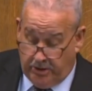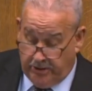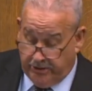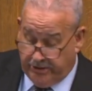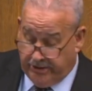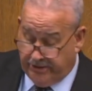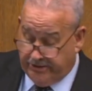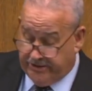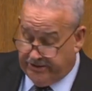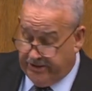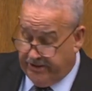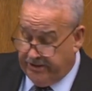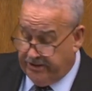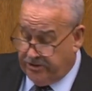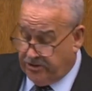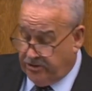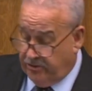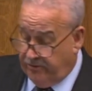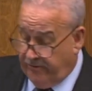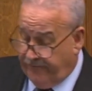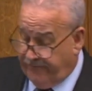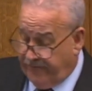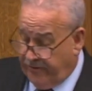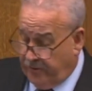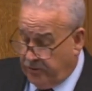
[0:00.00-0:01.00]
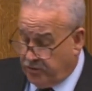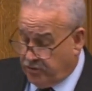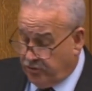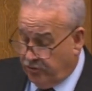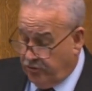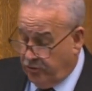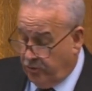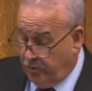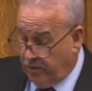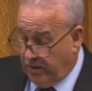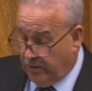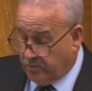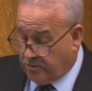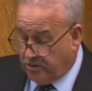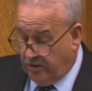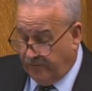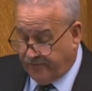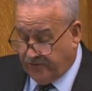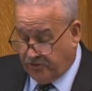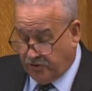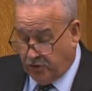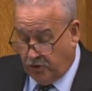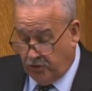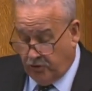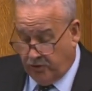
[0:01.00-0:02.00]
continue to refuse to rule out
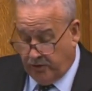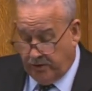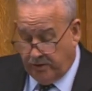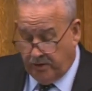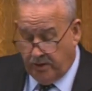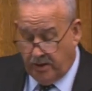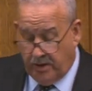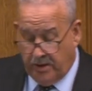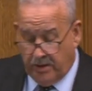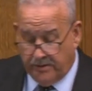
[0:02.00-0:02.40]
offshoring